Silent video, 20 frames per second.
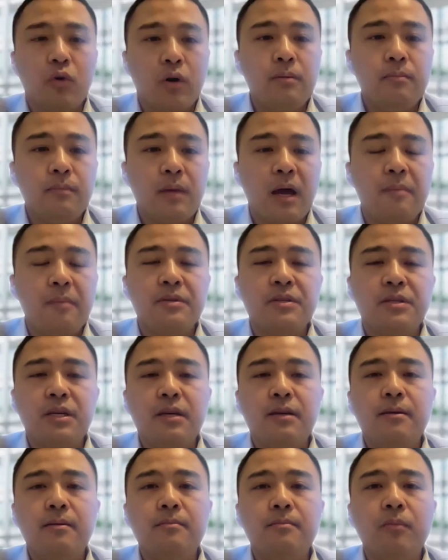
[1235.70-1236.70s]
more. I'm
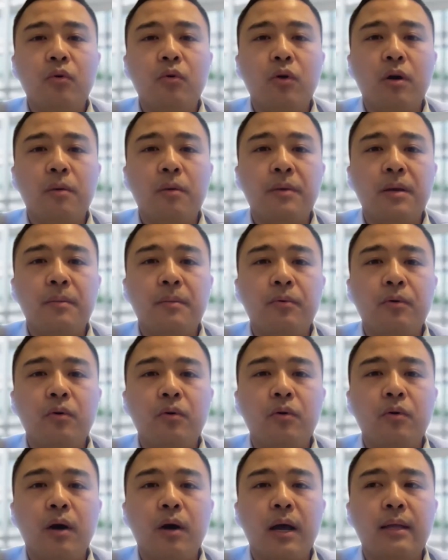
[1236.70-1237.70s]
seeing more
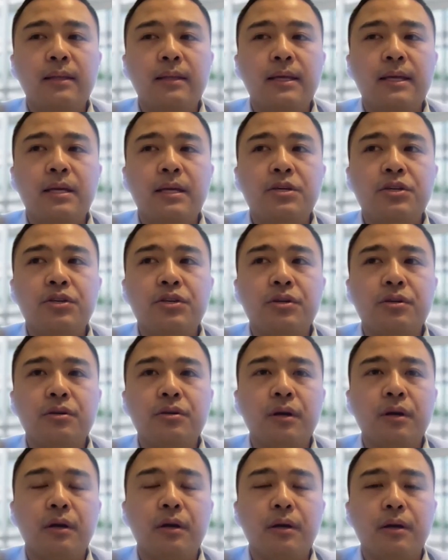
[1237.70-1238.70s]
people at
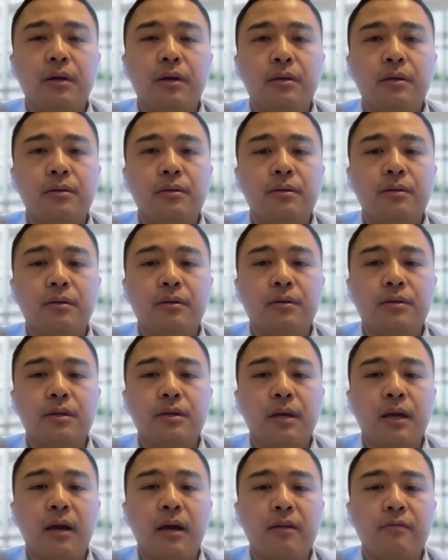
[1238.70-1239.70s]
least
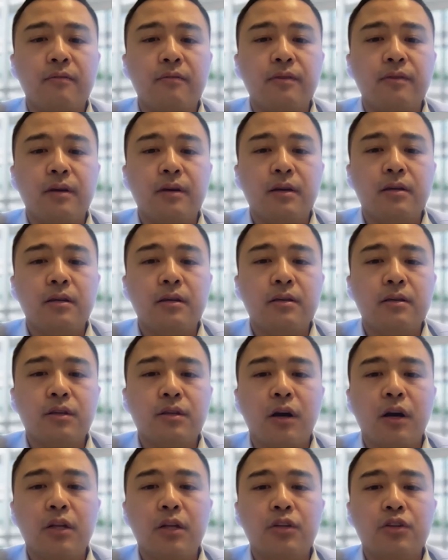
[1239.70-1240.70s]
is kind of
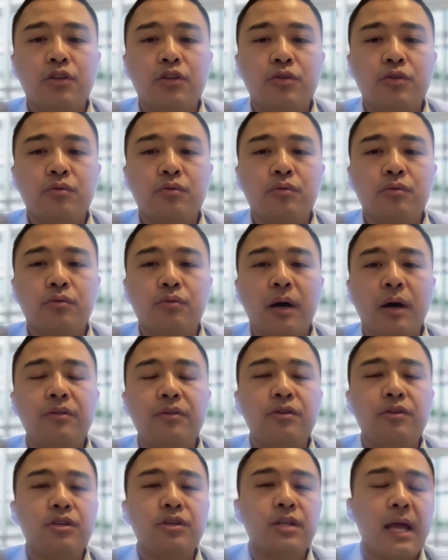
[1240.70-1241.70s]
starting to
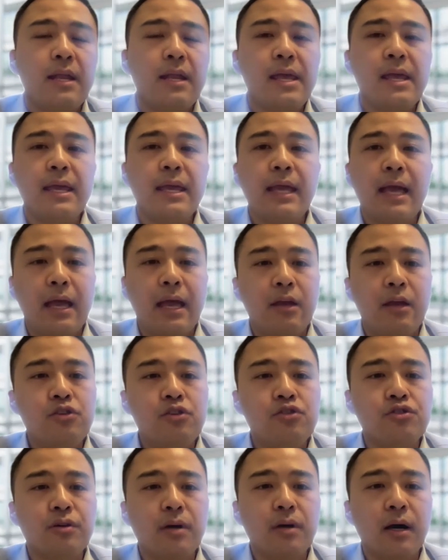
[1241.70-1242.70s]
understand and
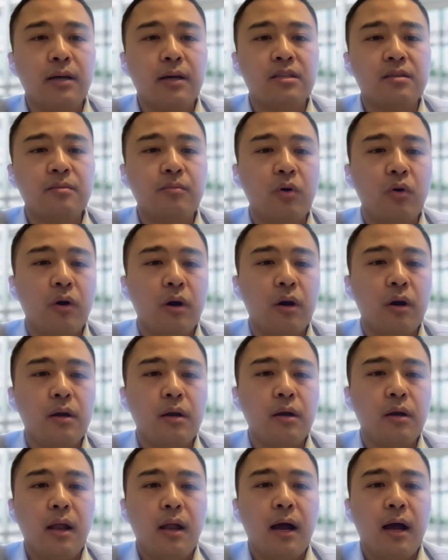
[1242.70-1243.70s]
engage us
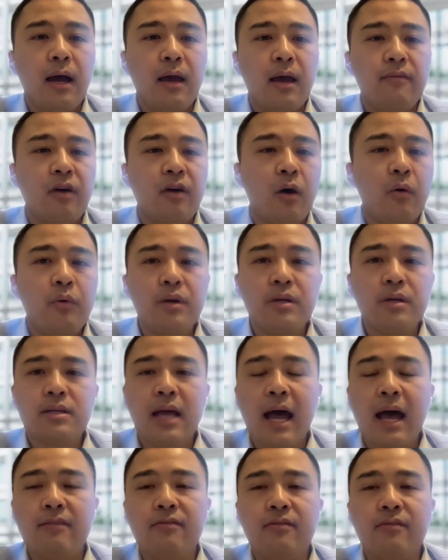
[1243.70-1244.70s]
more. I've always
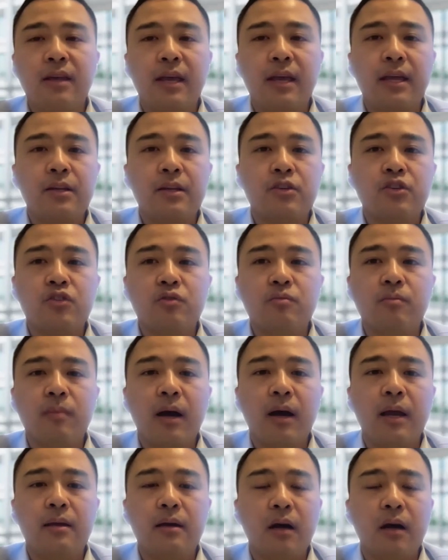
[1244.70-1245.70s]
advocated
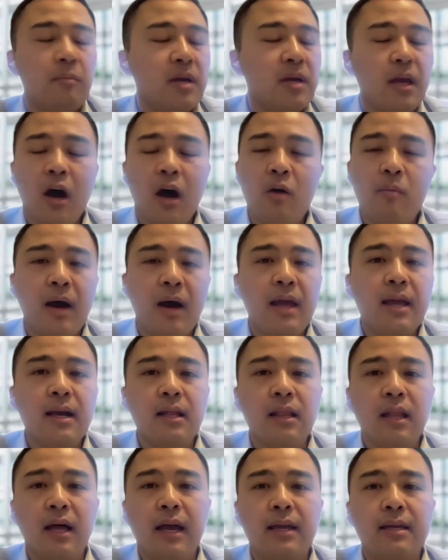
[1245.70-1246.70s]
all my
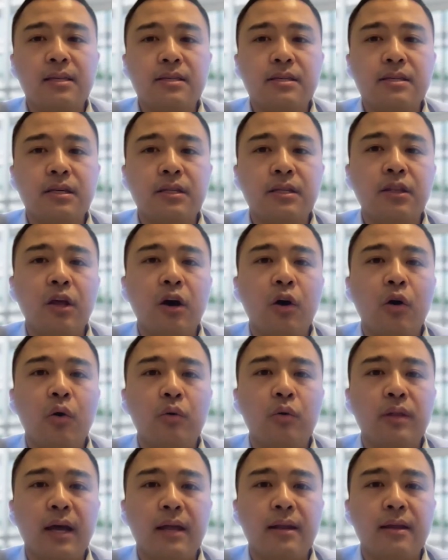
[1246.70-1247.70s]
clients
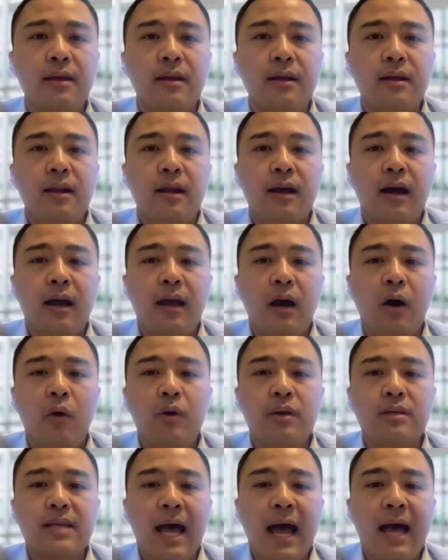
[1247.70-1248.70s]
know that I
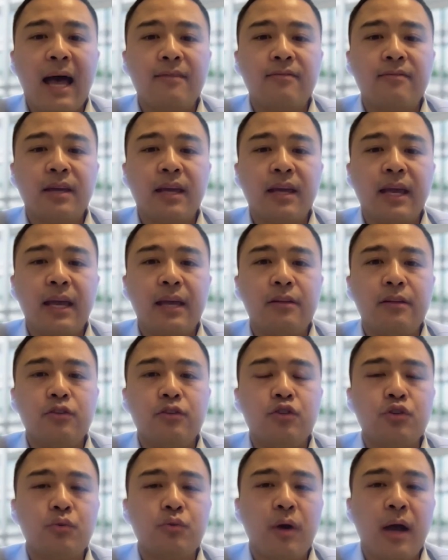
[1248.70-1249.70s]
always
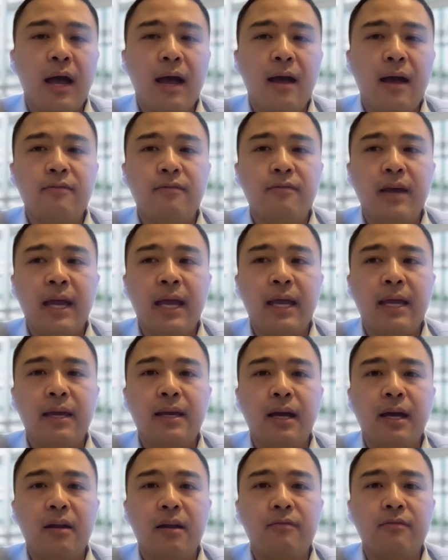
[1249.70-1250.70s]
advocate to have
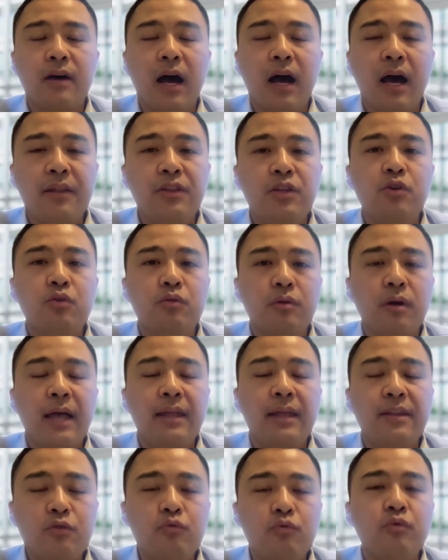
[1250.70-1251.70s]
a kind of
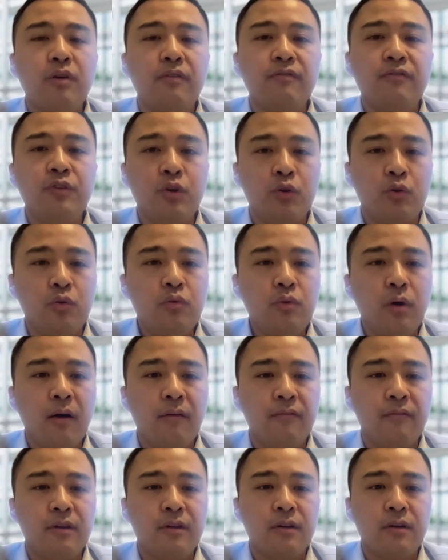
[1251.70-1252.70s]
annual review
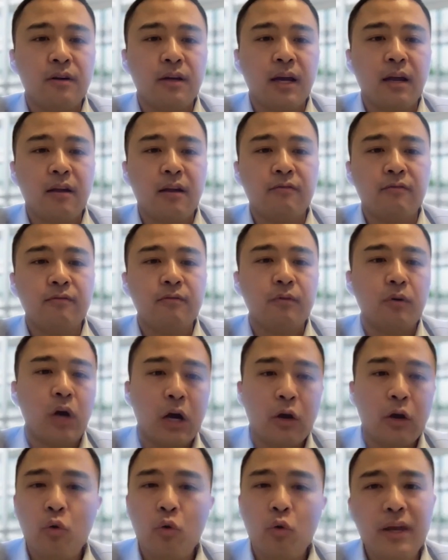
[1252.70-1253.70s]
of their
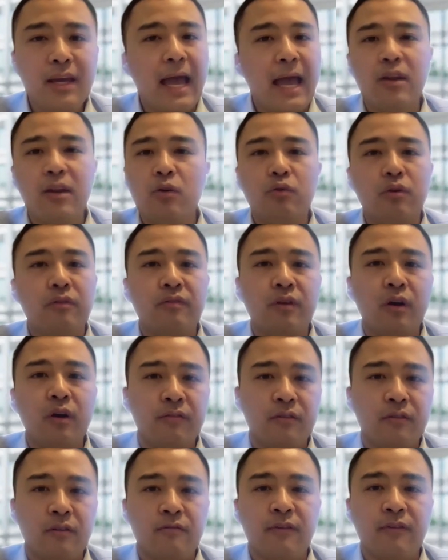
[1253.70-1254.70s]
a quick annual review
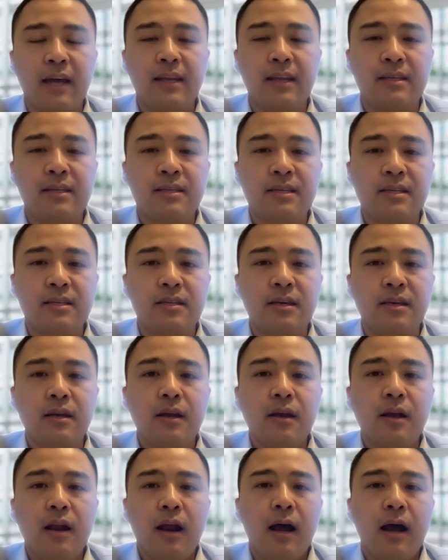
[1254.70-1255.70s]
of their finances
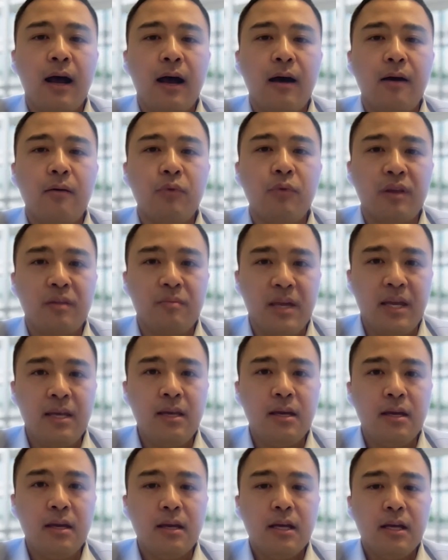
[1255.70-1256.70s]
with
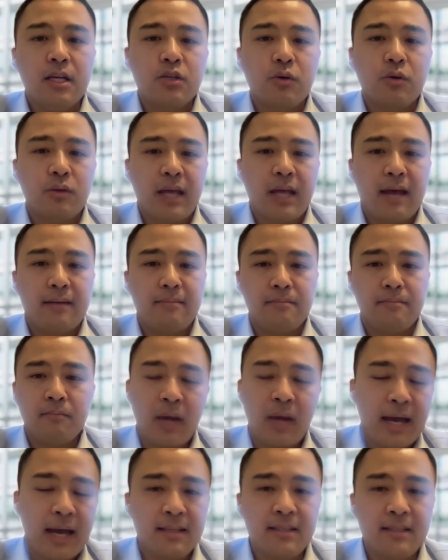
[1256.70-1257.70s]
me, so that
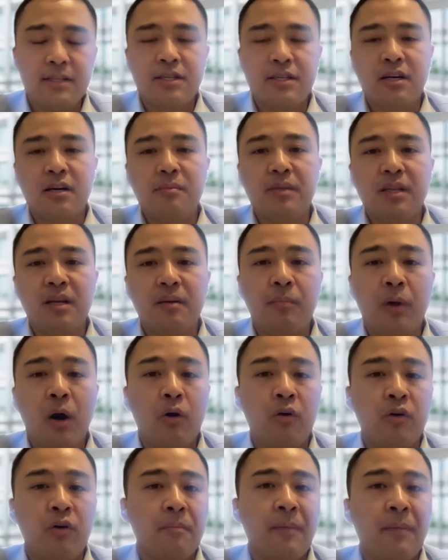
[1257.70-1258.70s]
I can determine their
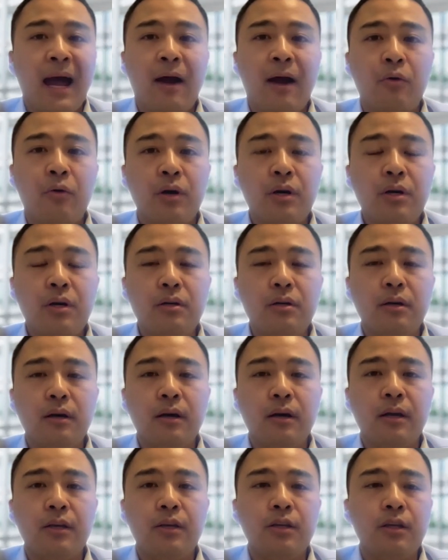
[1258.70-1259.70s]
borrowing power
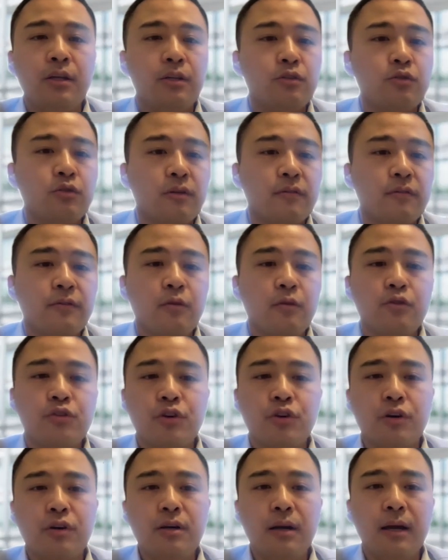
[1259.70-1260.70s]
into the
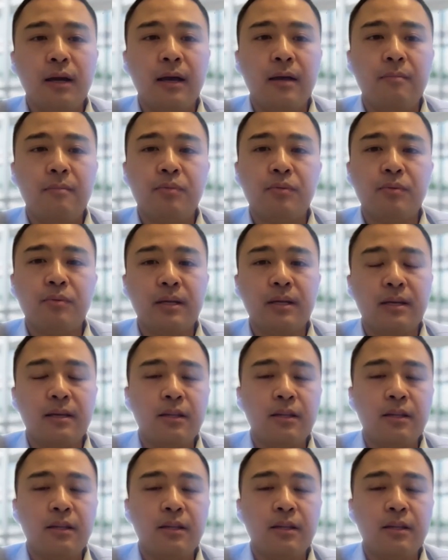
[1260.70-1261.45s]
future and,